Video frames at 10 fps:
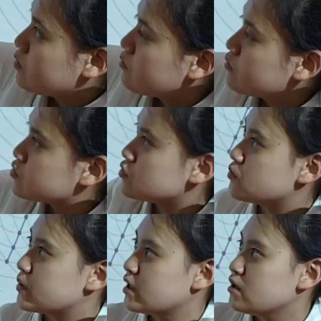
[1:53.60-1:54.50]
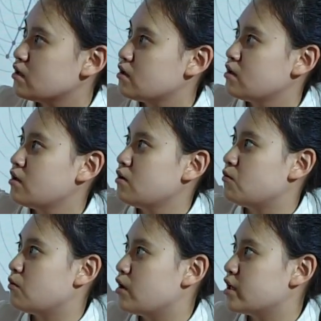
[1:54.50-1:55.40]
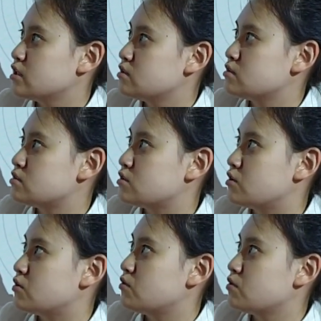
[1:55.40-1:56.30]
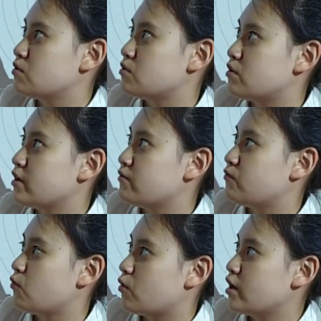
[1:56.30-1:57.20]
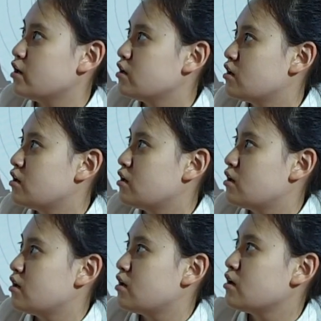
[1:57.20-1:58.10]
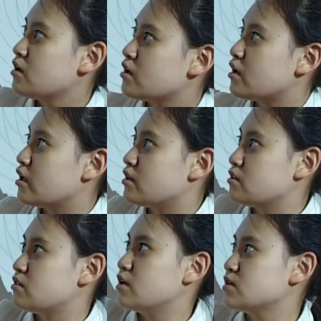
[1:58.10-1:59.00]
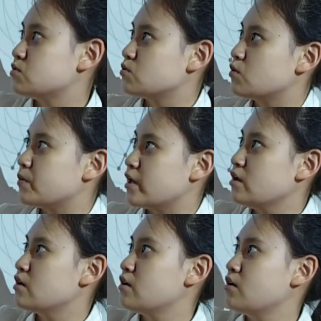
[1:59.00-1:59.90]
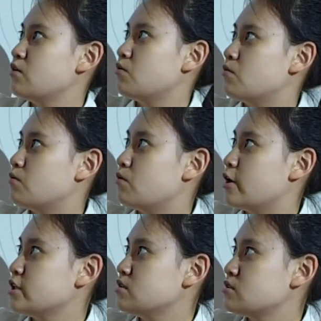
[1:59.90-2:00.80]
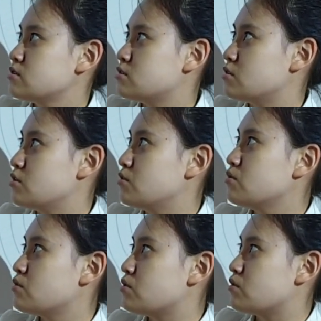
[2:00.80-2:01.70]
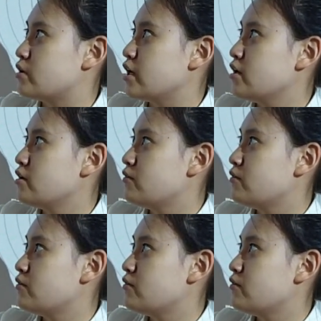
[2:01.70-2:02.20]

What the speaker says: which will be 1, 2, 3, 4. And this will be 1, 2, 3,